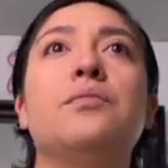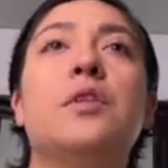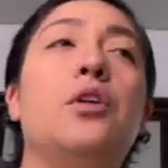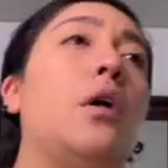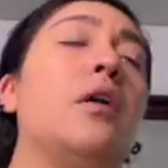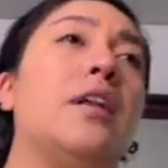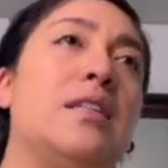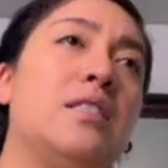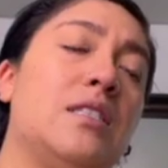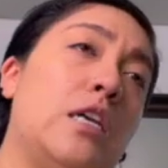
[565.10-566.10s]
gone at
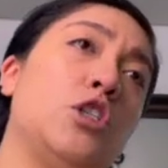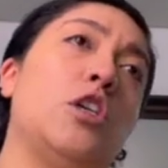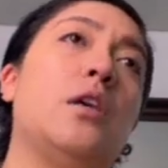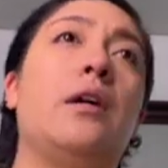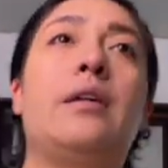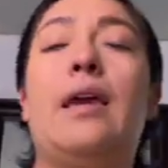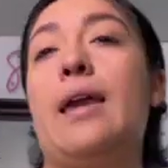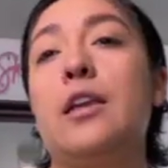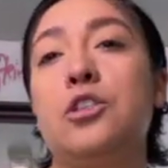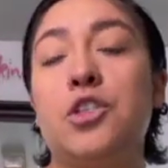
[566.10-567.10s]
such a young
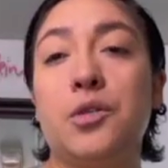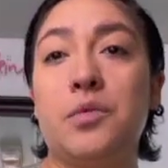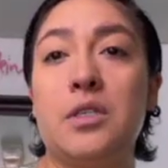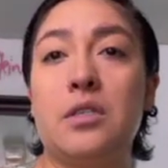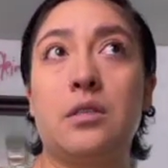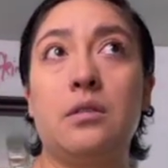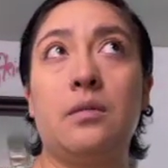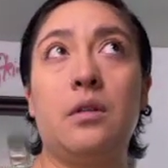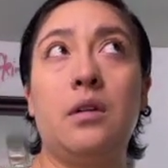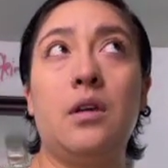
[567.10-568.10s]
age. She was
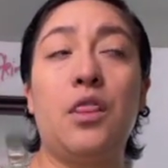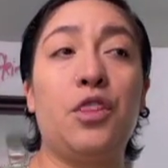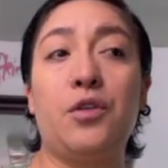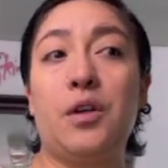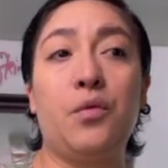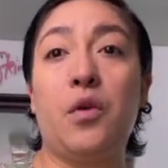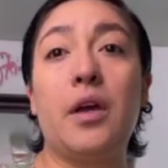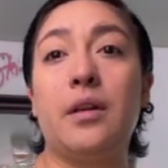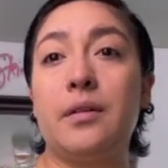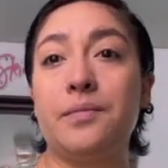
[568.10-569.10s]
31.